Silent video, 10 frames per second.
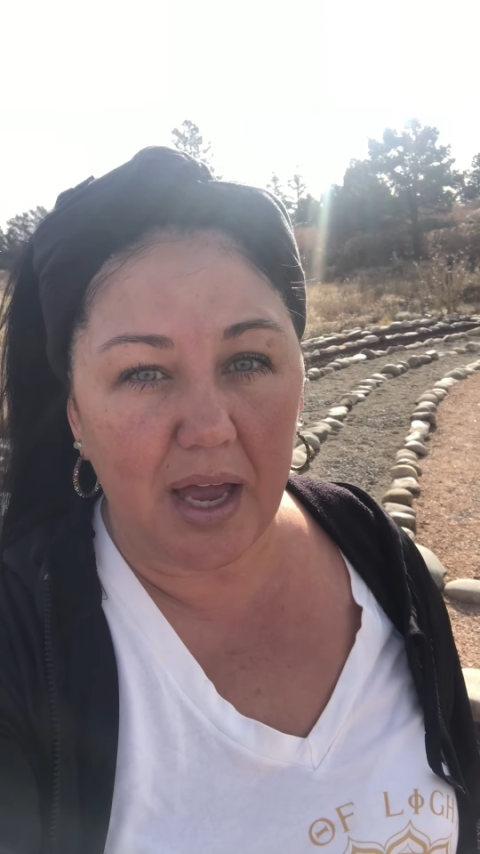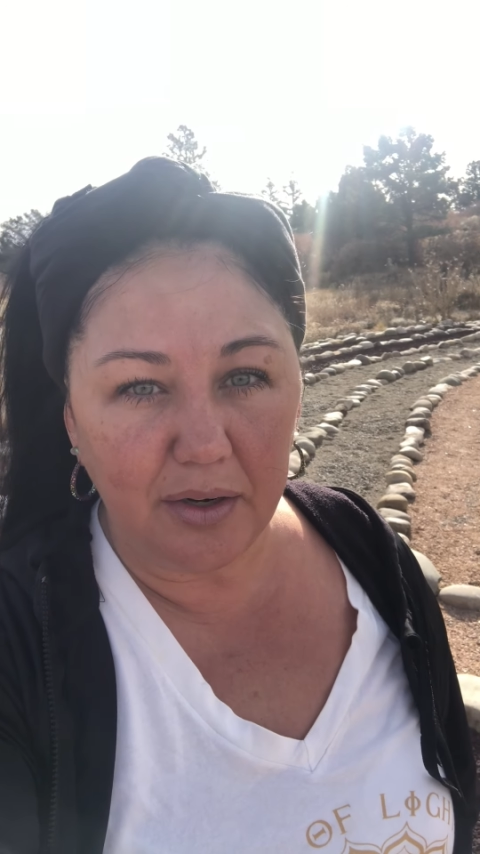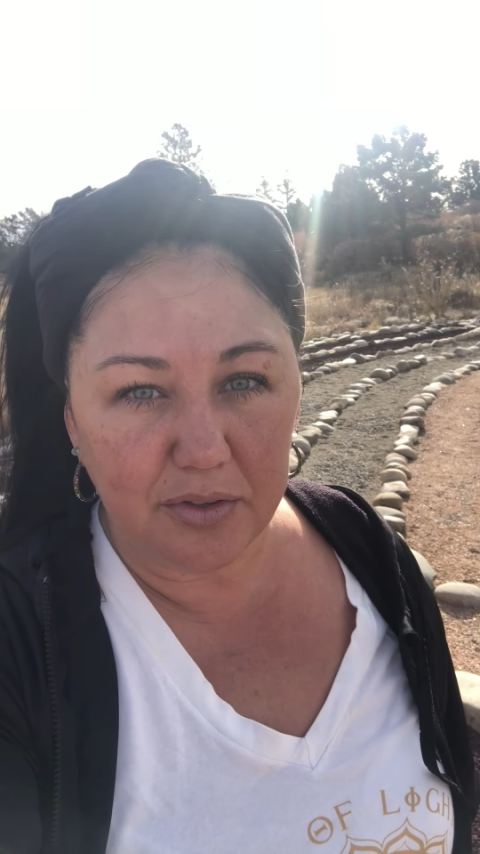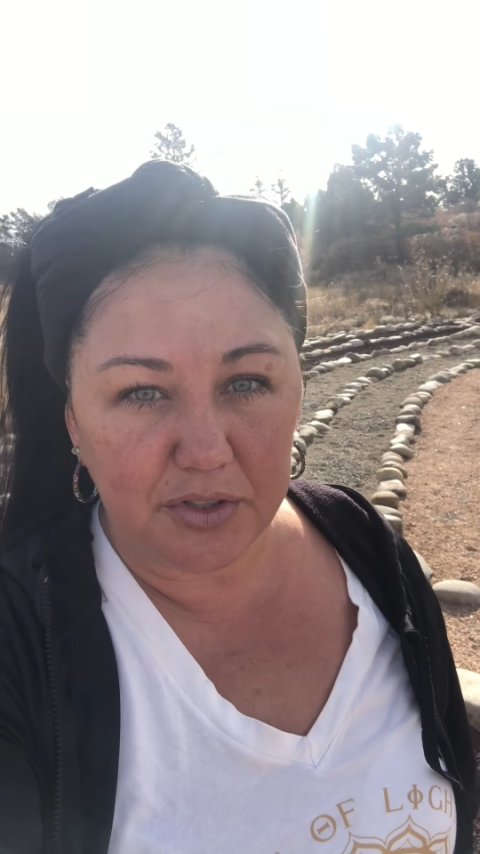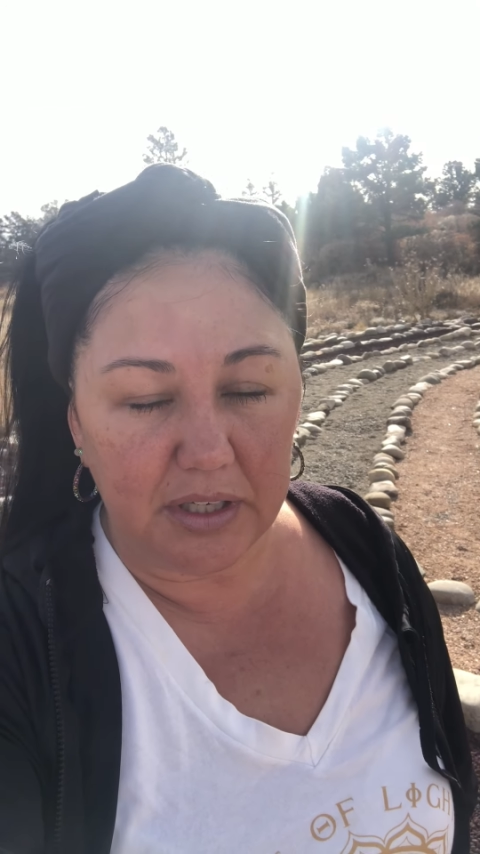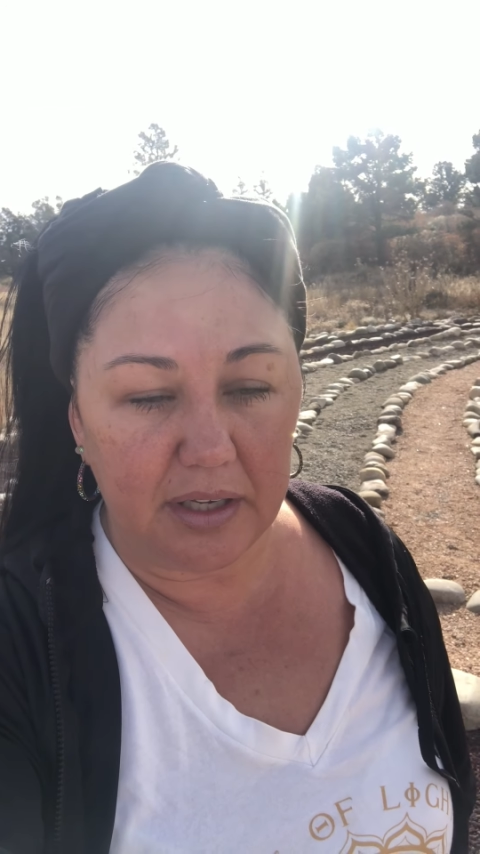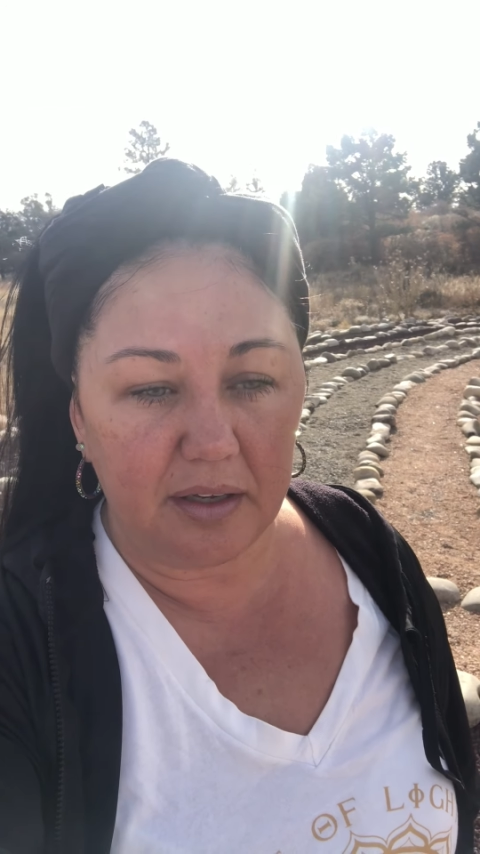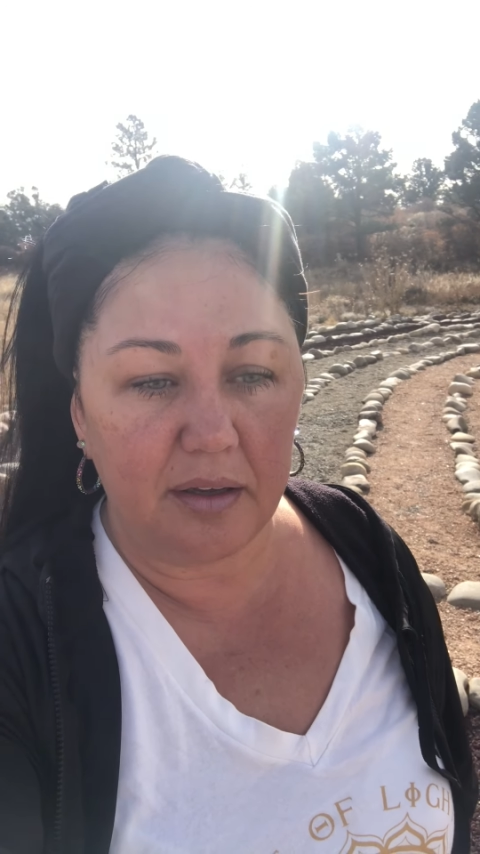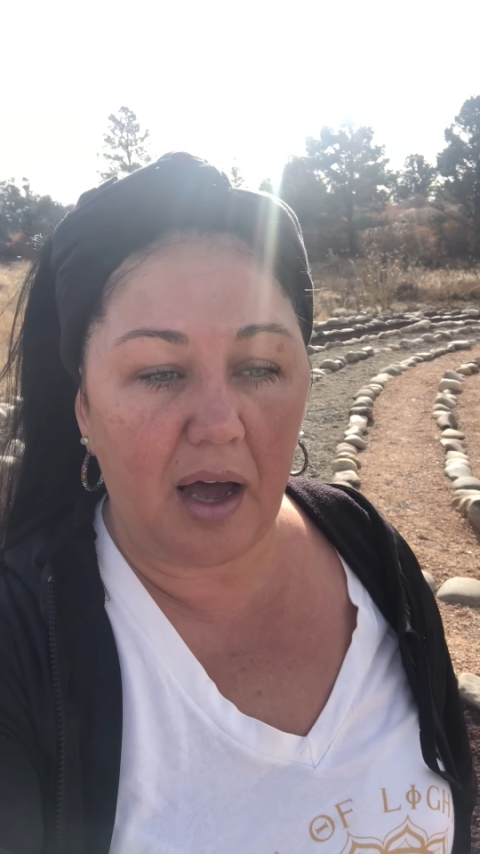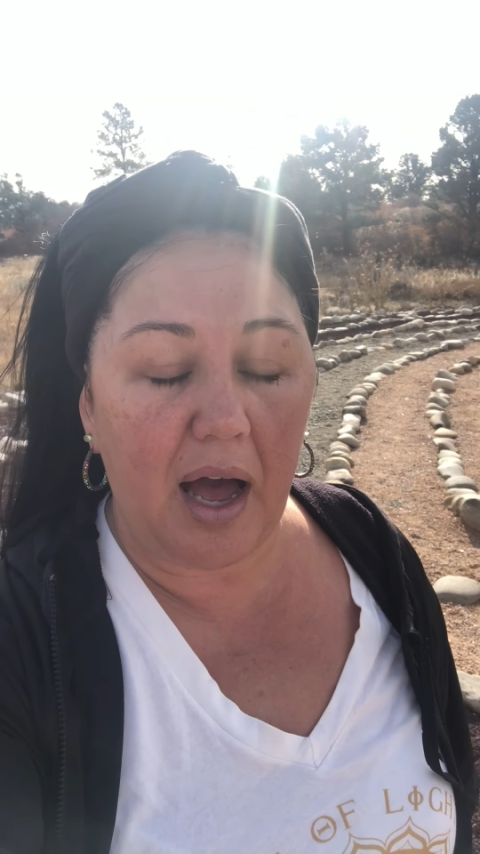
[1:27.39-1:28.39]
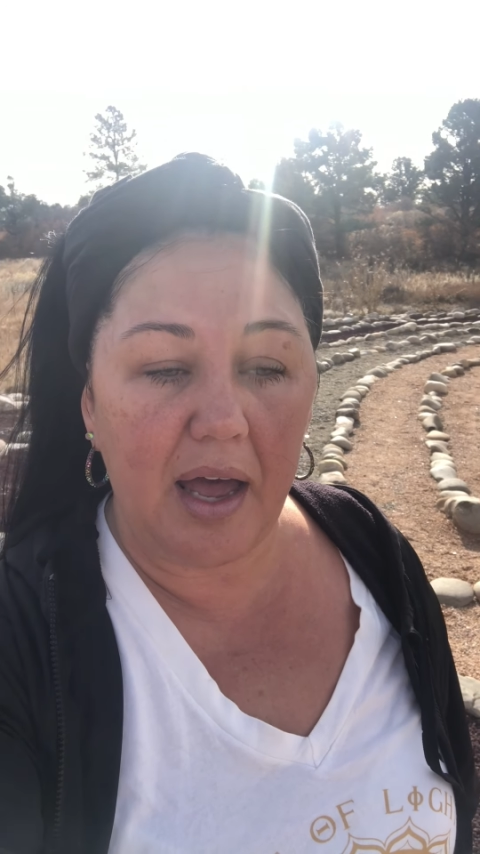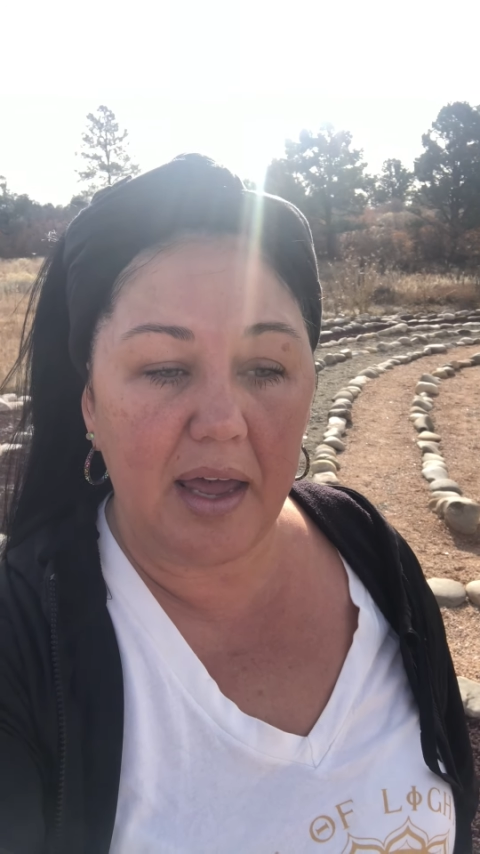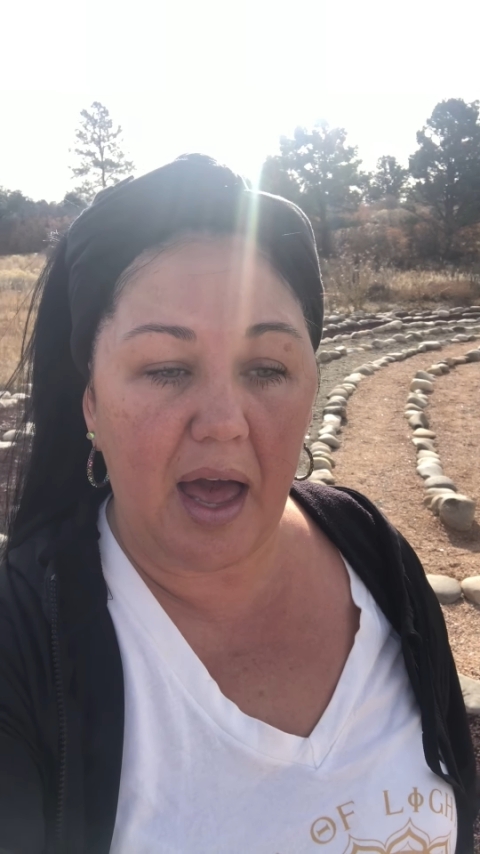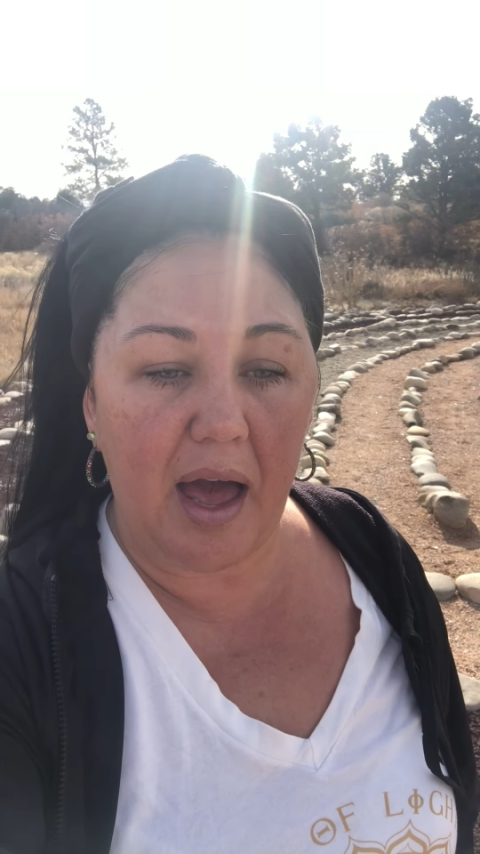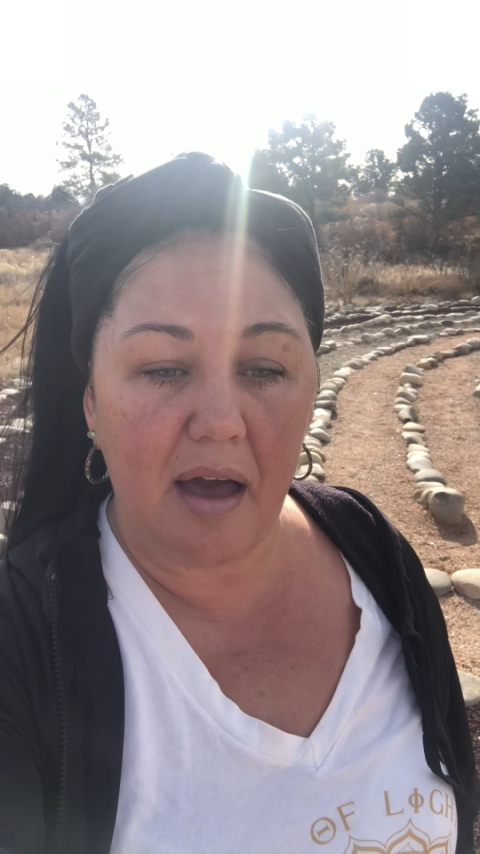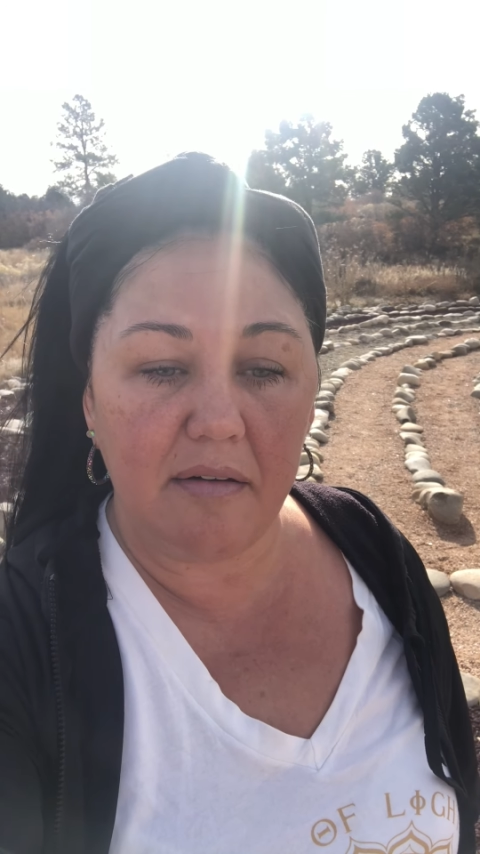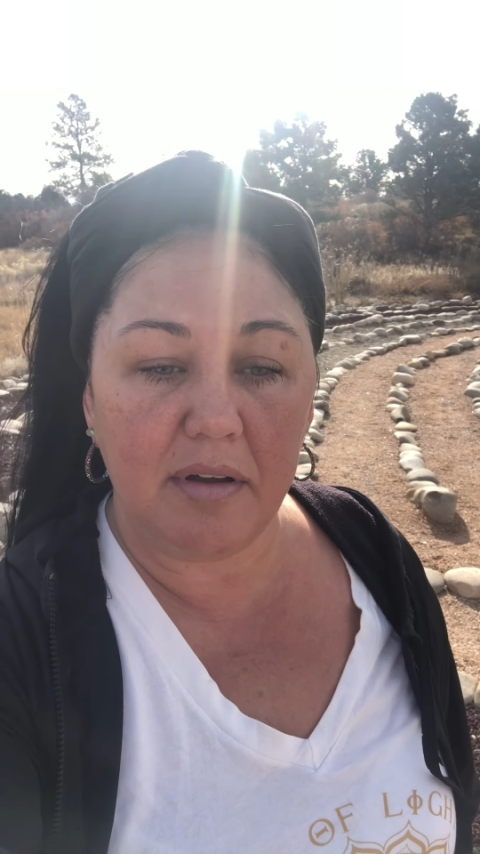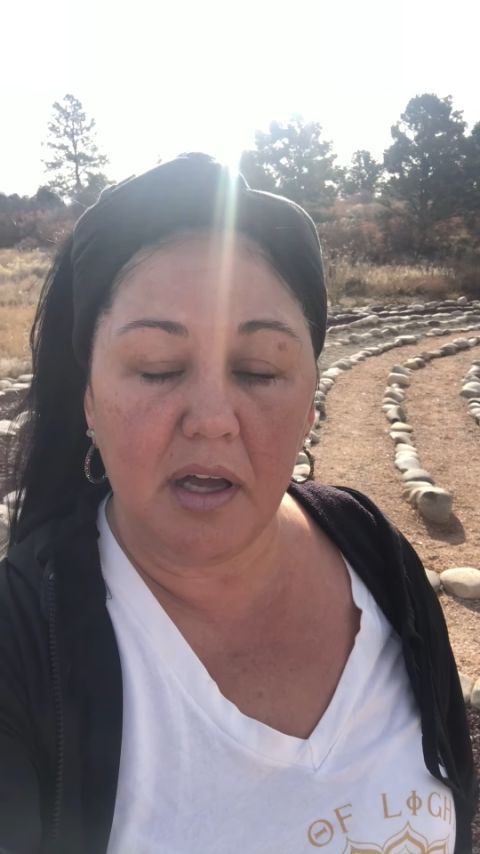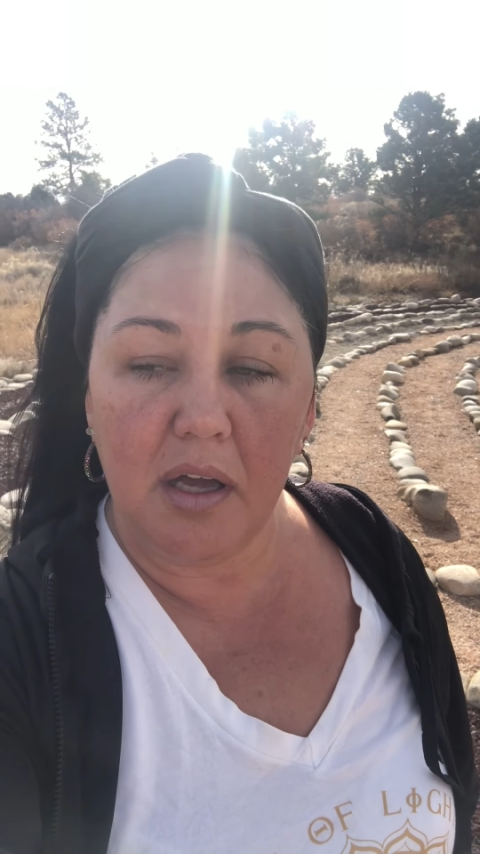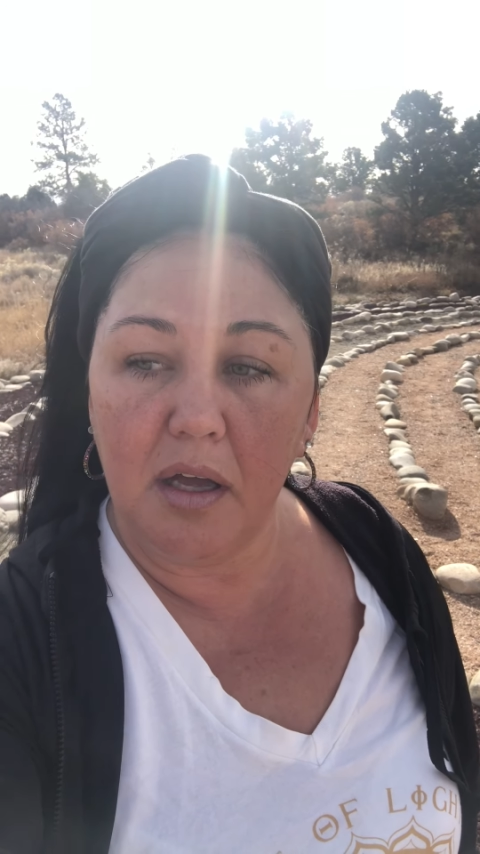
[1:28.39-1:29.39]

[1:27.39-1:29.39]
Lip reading: energy, I have